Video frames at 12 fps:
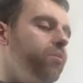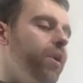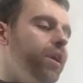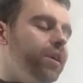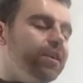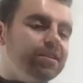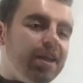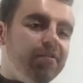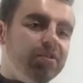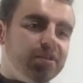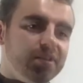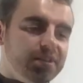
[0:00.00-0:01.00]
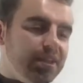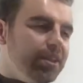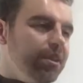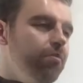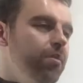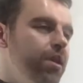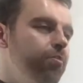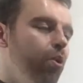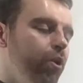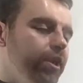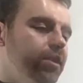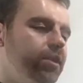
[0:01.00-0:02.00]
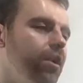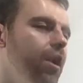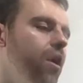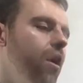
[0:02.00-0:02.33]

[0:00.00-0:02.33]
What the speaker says: making 7, 13 the midpoint